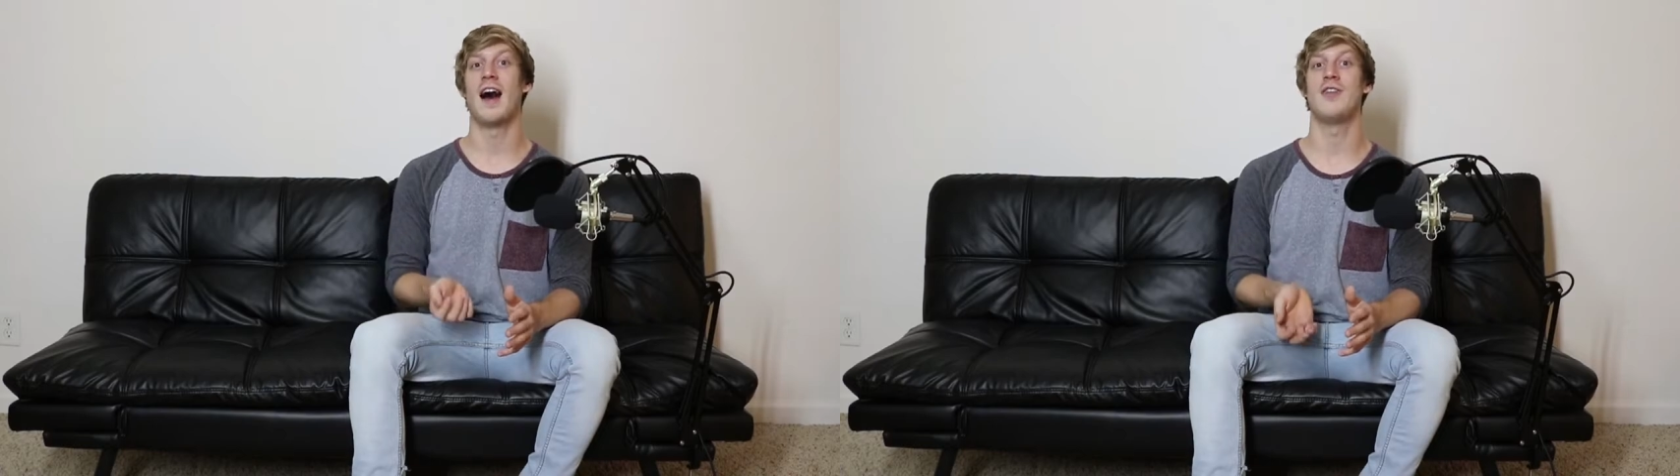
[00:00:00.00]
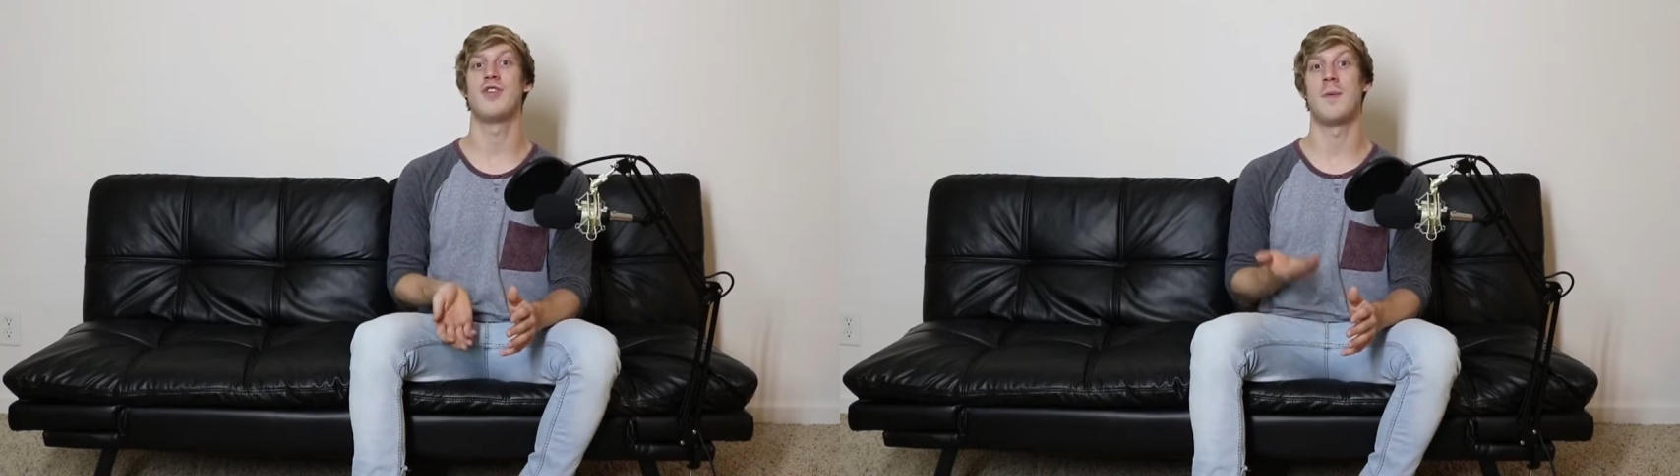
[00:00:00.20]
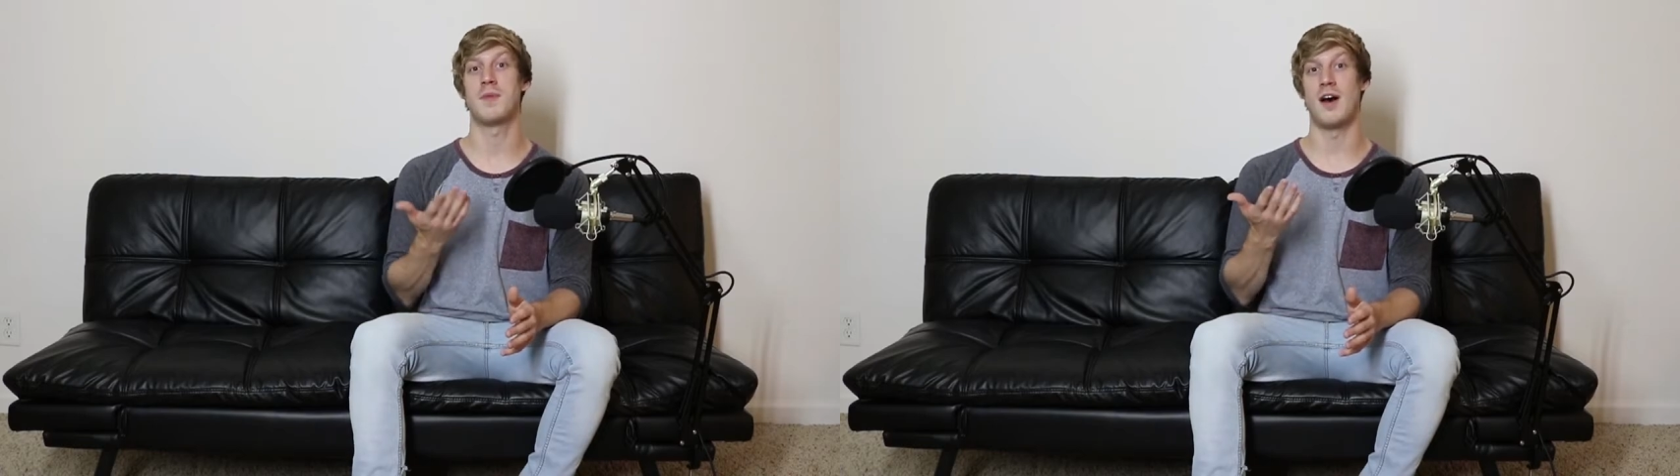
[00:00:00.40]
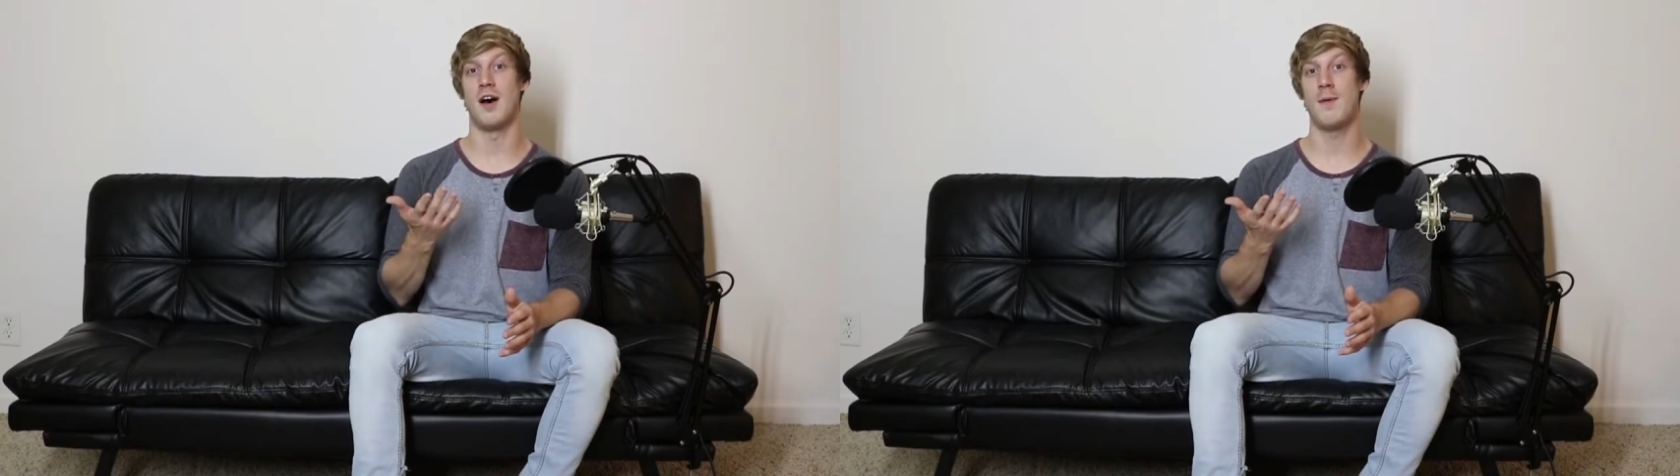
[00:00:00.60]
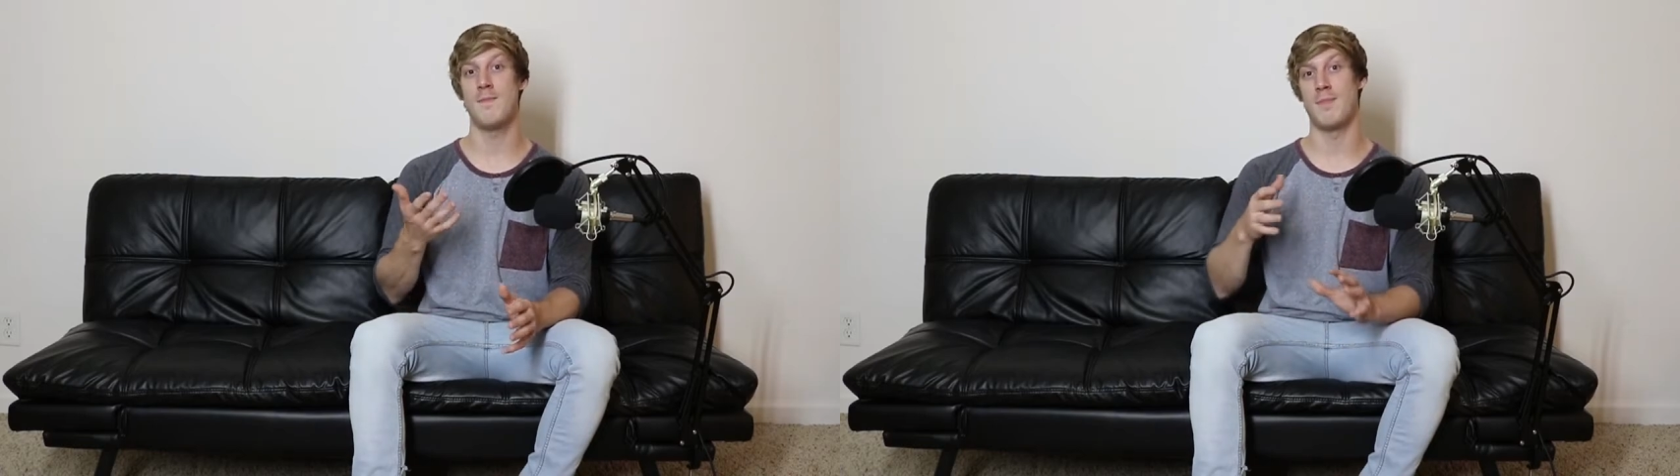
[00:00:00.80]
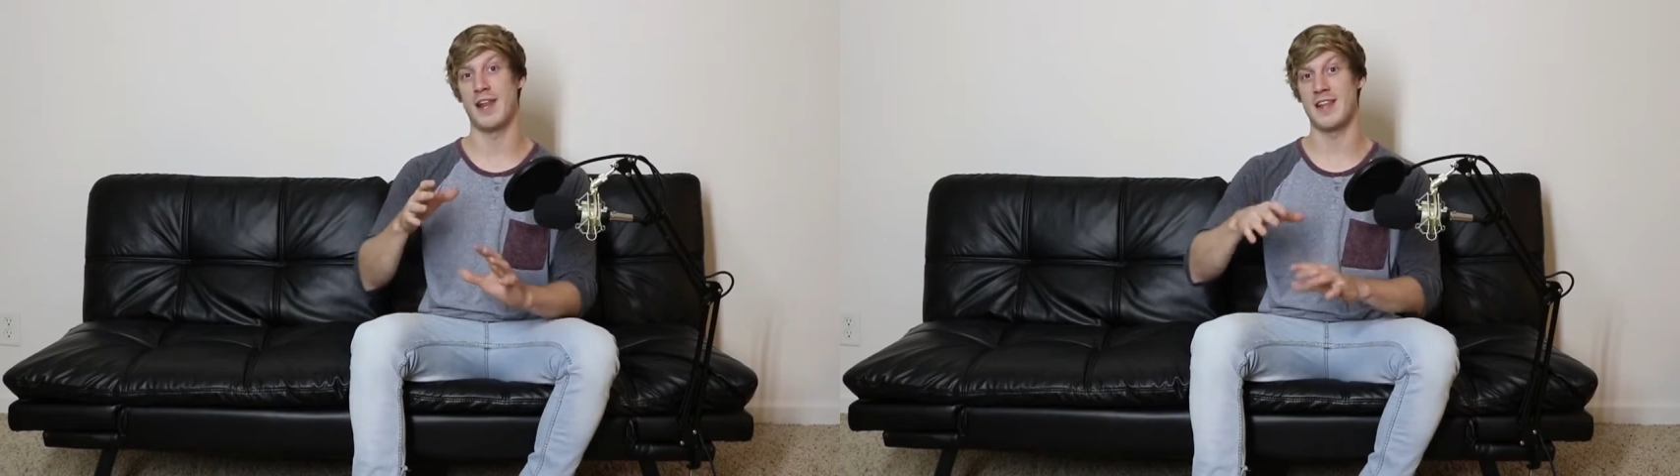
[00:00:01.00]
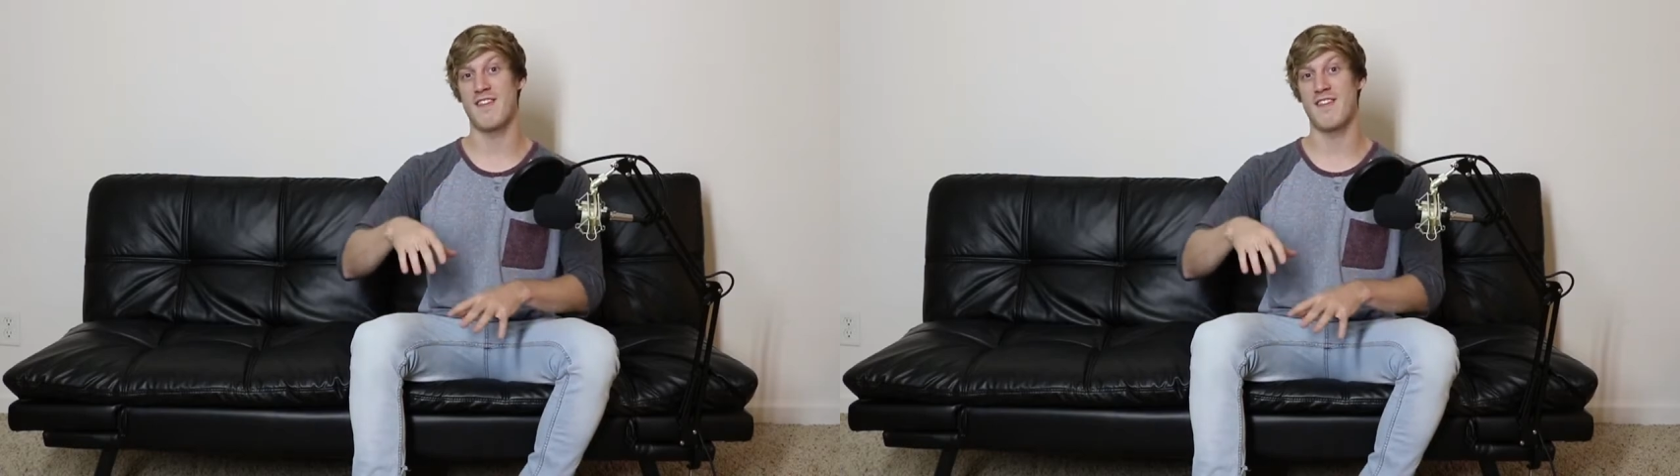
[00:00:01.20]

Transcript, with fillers: I jumped up but